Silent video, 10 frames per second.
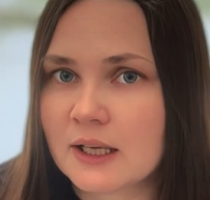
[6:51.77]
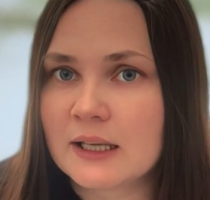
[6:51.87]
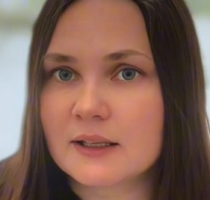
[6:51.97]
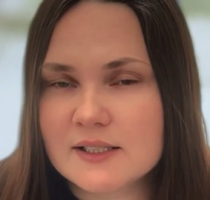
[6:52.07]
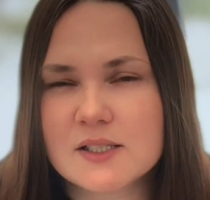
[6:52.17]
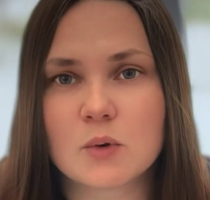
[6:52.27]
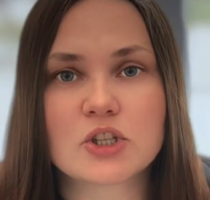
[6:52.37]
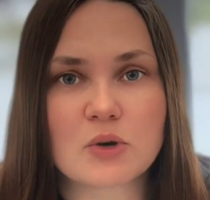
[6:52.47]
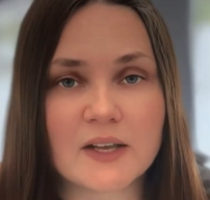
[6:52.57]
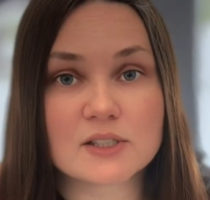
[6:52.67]
This is what
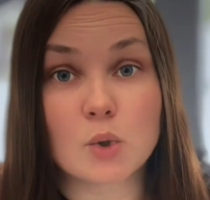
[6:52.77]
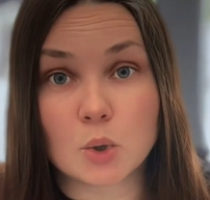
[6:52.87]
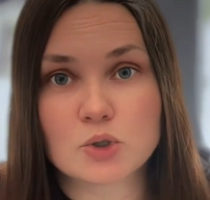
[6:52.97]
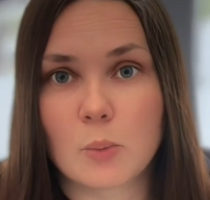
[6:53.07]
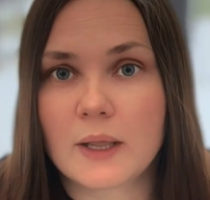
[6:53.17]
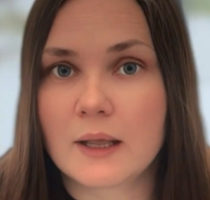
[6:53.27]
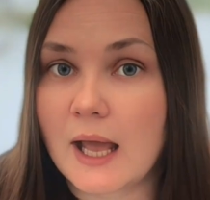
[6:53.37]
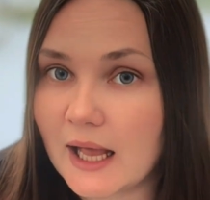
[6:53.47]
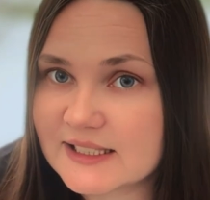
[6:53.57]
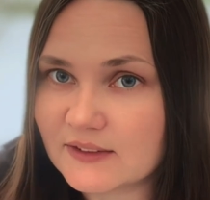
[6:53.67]
drives long-term
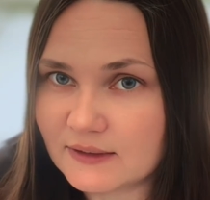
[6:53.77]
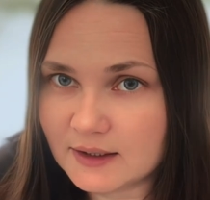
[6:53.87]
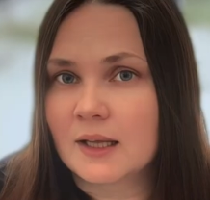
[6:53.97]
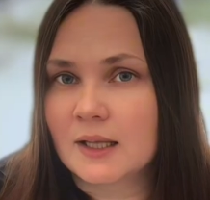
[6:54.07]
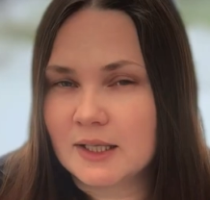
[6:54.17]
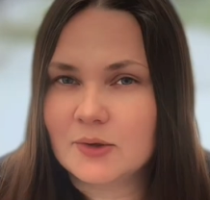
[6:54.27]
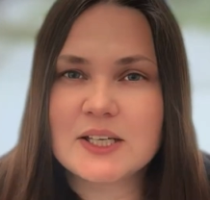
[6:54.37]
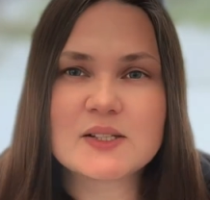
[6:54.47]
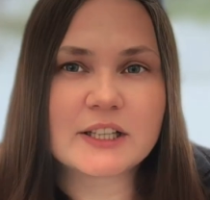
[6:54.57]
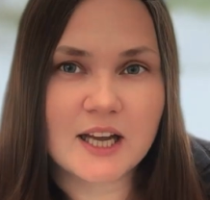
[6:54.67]
LTV. Here
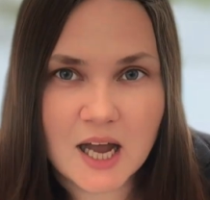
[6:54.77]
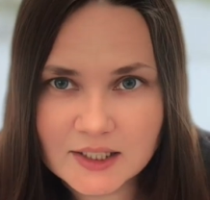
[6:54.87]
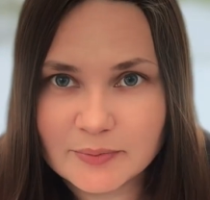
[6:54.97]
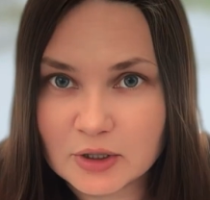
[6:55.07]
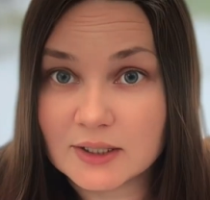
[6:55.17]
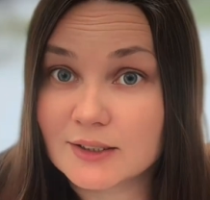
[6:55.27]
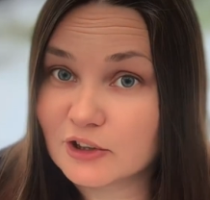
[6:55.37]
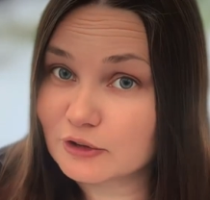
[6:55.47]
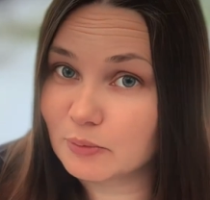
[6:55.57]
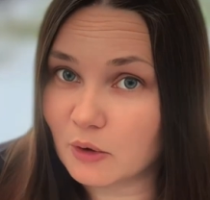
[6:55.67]
is what a hot product
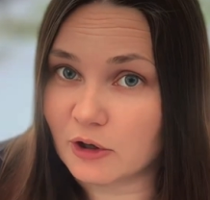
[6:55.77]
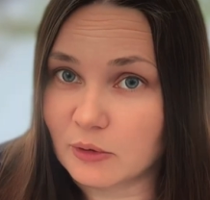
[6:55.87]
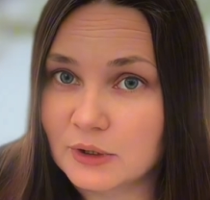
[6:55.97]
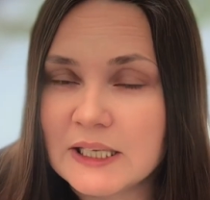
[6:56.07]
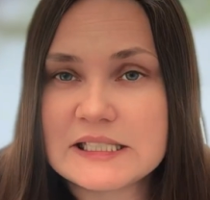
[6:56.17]
could borrow.